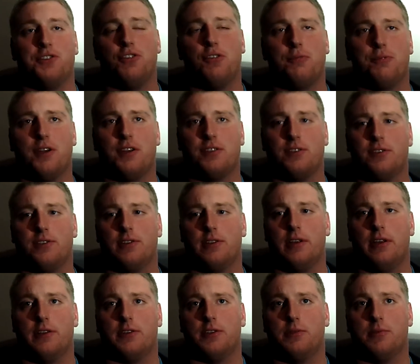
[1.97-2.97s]
initial impressions,
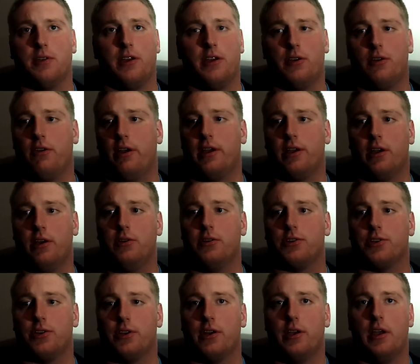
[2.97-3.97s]
uh, seems like a great
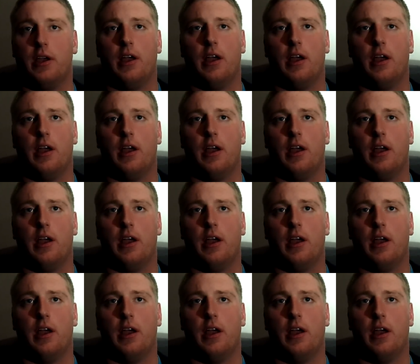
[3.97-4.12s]
coach.